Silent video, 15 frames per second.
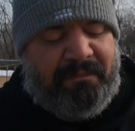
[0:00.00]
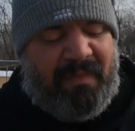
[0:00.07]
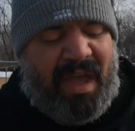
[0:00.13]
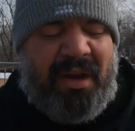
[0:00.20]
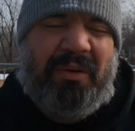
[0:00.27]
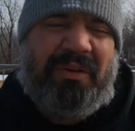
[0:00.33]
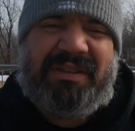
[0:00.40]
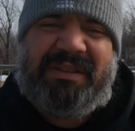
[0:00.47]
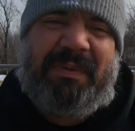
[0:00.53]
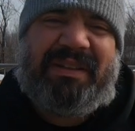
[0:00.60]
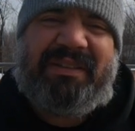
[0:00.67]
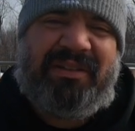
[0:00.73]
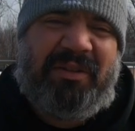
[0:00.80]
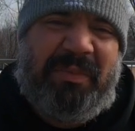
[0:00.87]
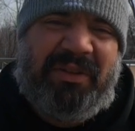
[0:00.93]
I don't expect
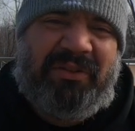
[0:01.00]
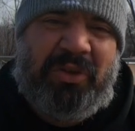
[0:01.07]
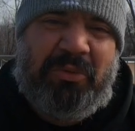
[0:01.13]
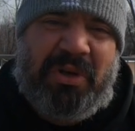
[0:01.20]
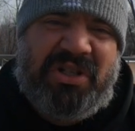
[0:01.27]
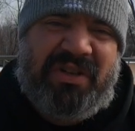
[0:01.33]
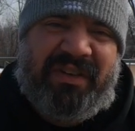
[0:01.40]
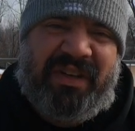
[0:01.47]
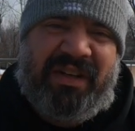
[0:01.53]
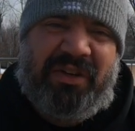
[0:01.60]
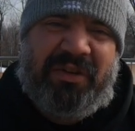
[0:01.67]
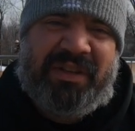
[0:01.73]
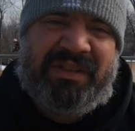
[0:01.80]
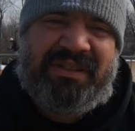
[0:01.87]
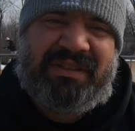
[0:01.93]
it to be too much of a
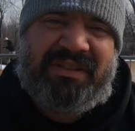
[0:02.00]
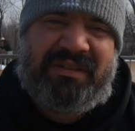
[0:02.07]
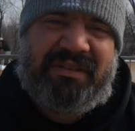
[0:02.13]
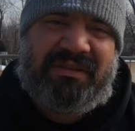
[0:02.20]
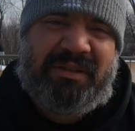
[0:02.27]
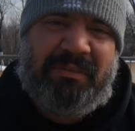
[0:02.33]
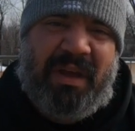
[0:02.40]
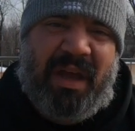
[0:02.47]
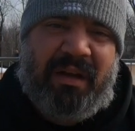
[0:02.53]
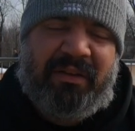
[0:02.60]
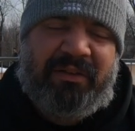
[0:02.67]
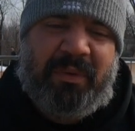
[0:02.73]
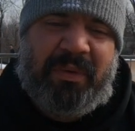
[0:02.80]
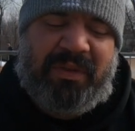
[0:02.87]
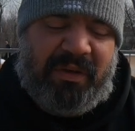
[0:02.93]
hindrance, to be
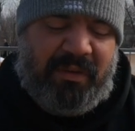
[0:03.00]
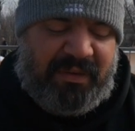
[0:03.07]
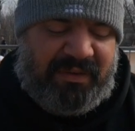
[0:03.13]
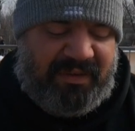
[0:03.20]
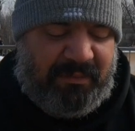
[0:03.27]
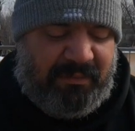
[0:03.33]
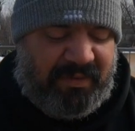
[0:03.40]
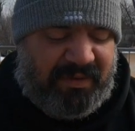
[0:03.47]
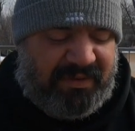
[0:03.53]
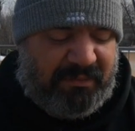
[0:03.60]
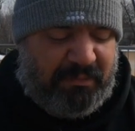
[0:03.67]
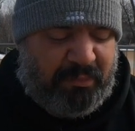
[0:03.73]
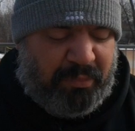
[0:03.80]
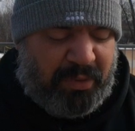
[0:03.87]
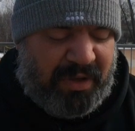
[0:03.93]
honest with you. It seems
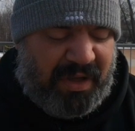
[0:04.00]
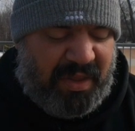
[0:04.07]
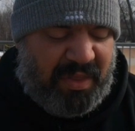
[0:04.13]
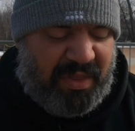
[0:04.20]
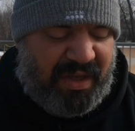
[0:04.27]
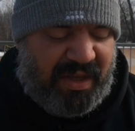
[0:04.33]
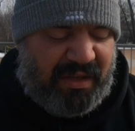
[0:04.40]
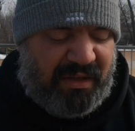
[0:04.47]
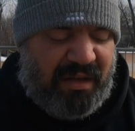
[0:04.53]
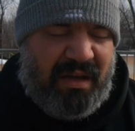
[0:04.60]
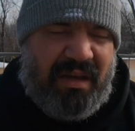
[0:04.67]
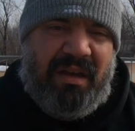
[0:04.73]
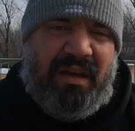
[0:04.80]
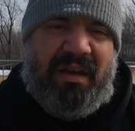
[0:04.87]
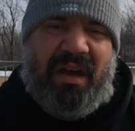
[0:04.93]
pretty thin.
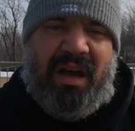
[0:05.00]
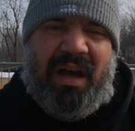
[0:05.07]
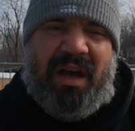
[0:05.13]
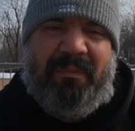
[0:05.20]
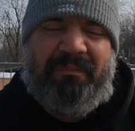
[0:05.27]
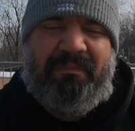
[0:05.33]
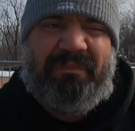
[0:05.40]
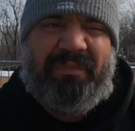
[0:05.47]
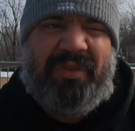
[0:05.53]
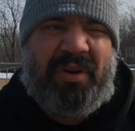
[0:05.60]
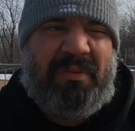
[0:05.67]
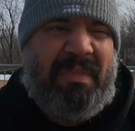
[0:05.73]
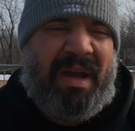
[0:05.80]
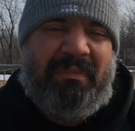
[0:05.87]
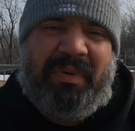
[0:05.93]
There
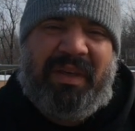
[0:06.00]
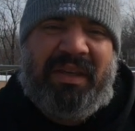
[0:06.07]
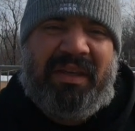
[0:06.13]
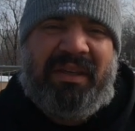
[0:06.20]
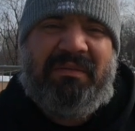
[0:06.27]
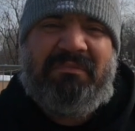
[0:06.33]
might be